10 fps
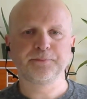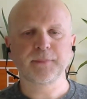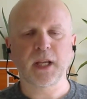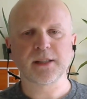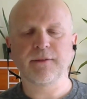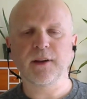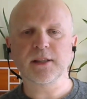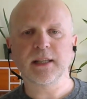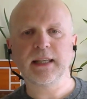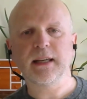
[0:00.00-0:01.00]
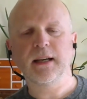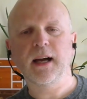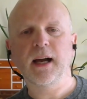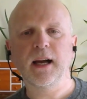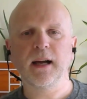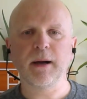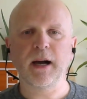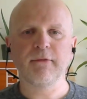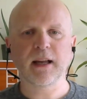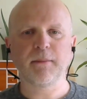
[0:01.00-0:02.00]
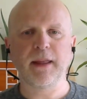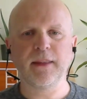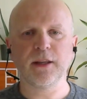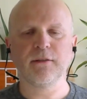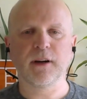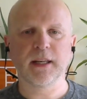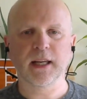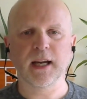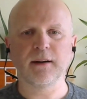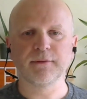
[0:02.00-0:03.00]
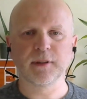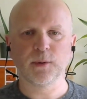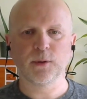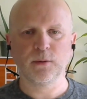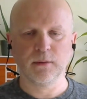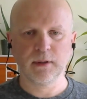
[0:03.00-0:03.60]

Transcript: So firstly, I recommend that you find a comfortable